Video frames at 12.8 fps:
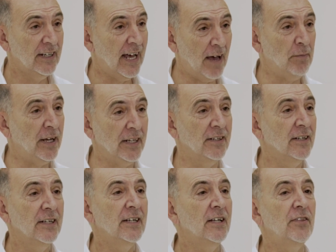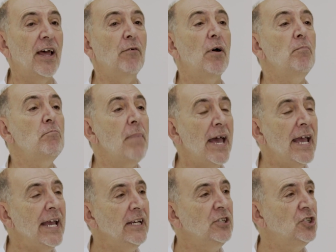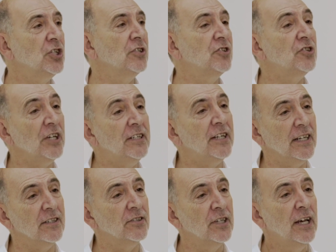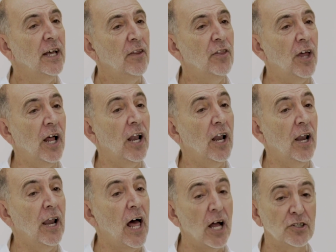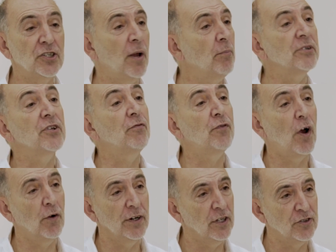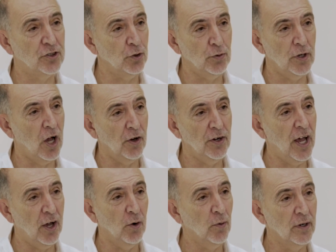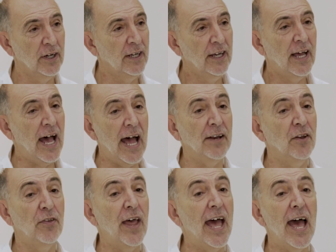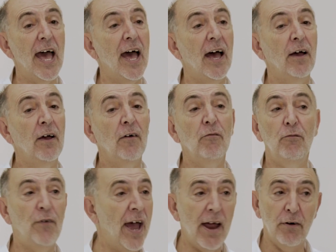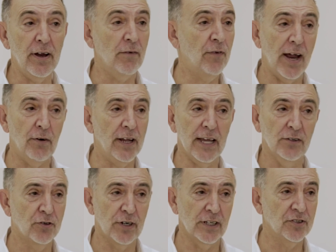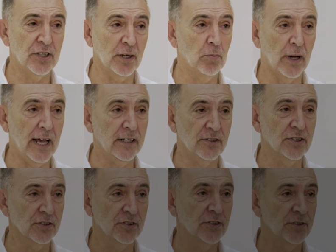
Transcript: I mean, there are major cities that large numbers of foreigners do not know, and they're very, very interesting places.